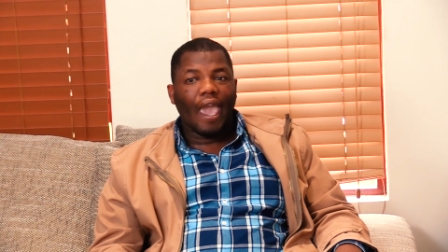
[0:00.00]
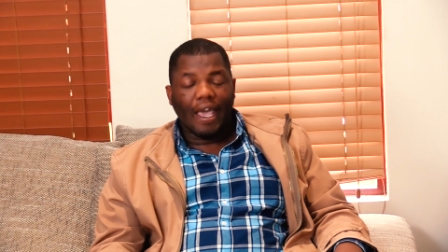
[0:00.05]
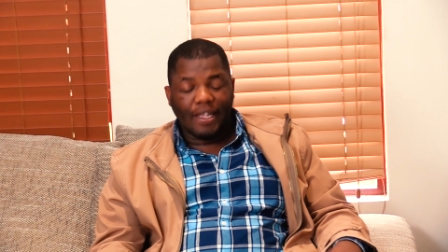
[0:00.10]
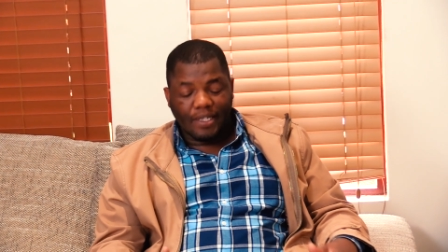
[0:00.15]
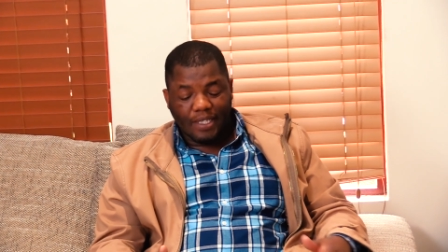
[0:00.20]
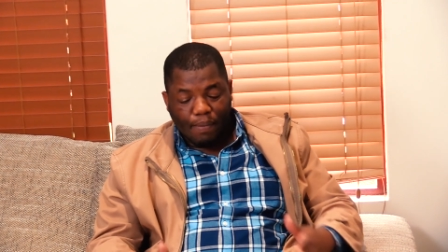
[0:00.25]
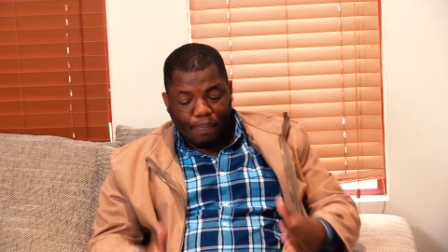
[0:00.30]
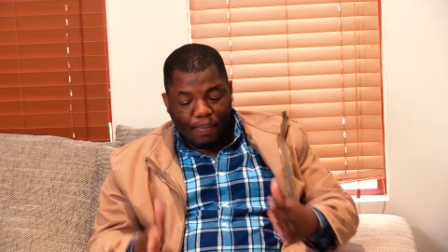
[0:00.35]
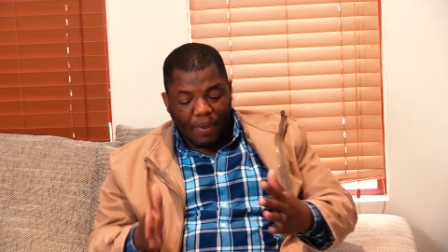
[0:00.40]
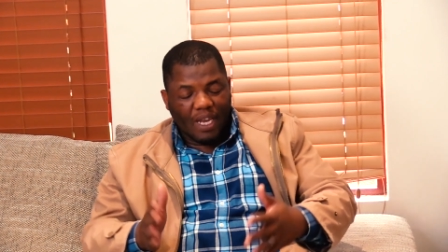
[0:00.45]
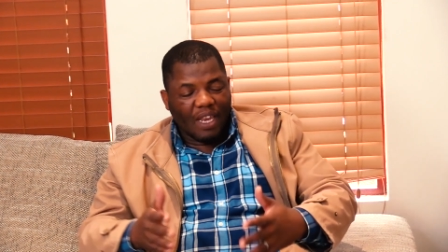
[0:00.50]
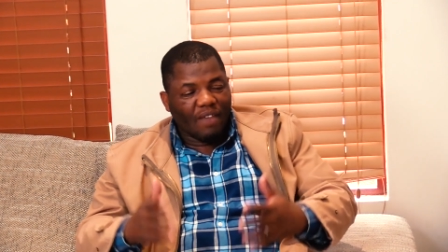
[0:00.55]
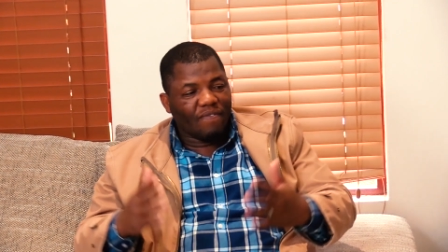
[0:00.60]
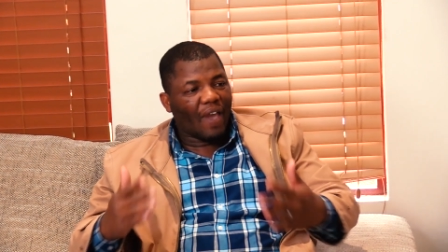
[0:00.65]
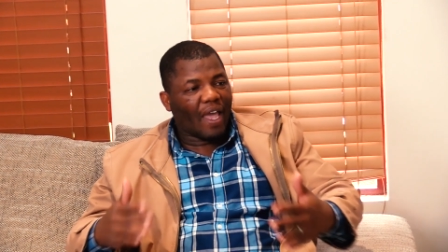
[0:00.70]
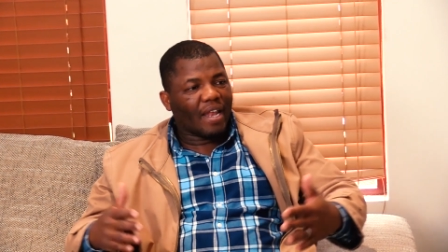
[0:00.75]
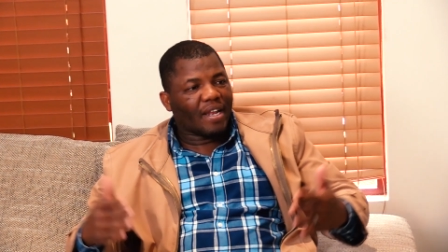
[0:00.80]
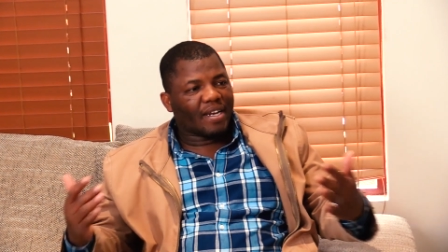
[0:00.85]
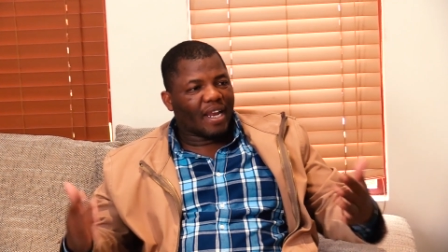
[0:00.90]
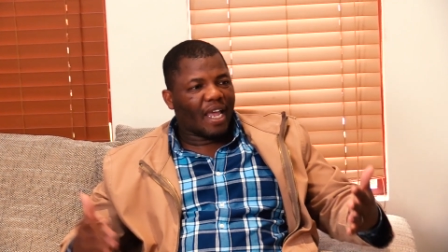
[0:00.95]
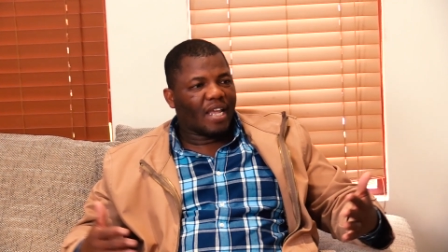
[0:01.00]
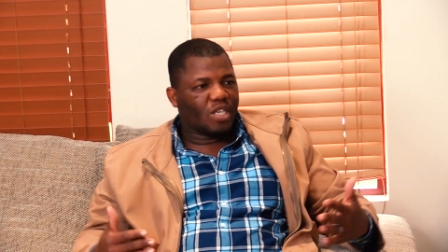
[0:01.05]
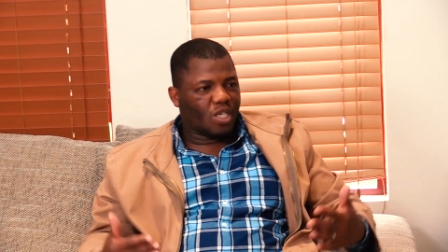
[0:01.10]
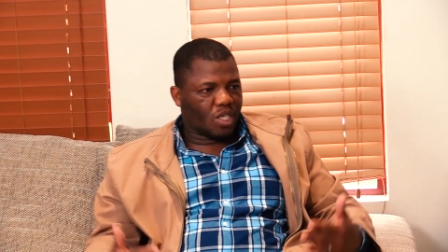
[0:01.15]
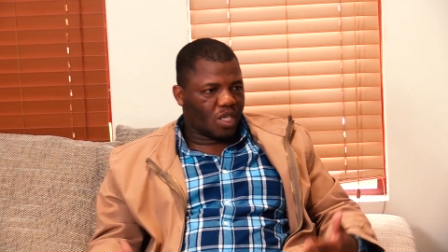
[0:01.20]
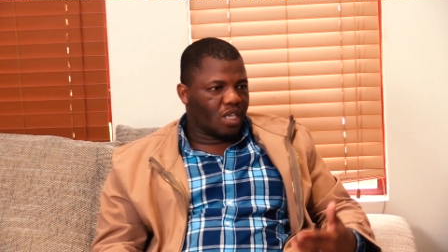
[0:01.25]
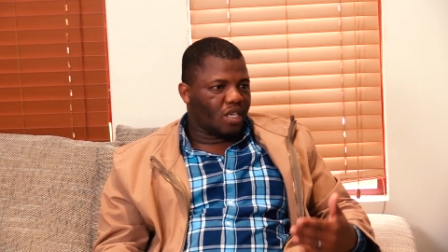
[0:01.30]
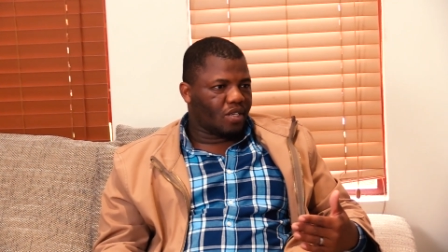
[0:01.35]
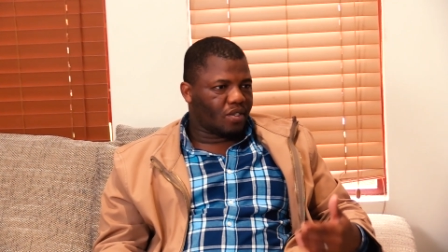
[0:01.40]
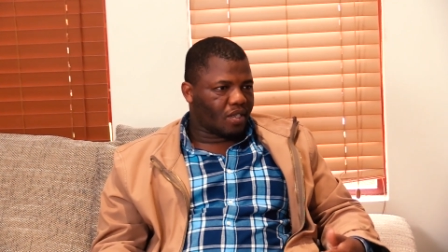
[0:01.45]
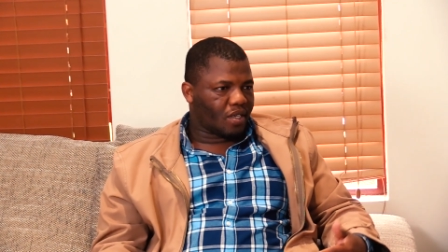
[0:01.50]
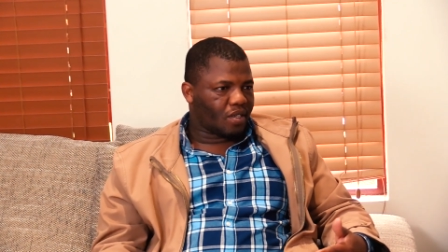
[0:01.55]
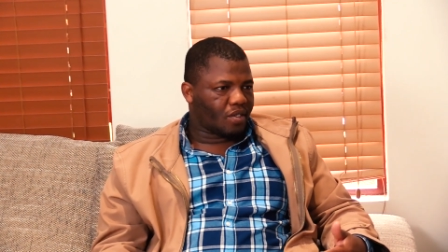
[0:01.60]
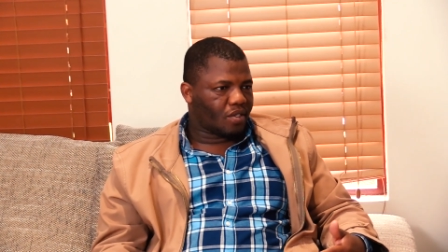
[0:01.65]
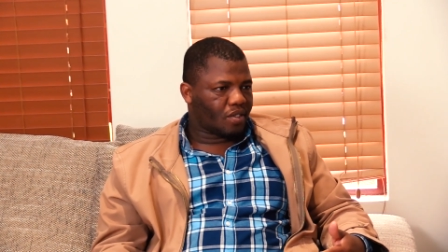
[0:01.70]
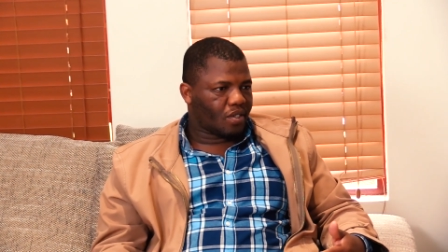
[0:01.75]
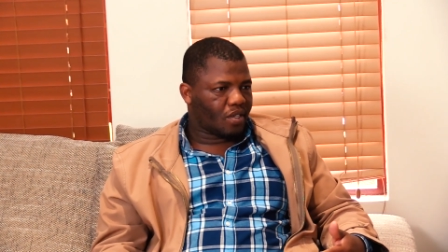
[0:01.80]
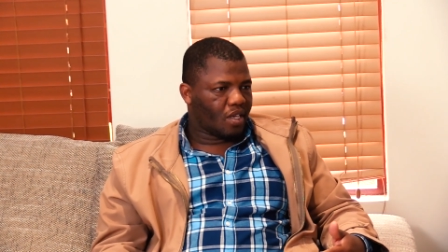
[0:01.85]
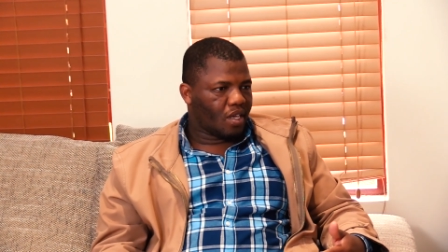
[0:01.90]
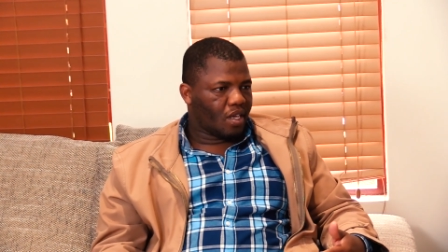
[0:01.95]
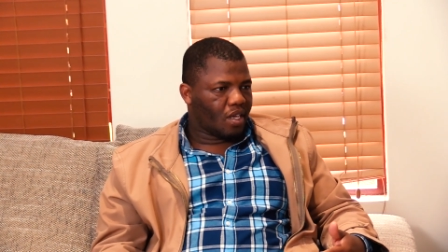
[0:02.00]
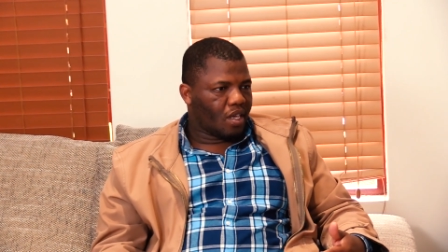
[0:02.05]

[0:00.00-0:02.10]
as a believer in Christ Jesus,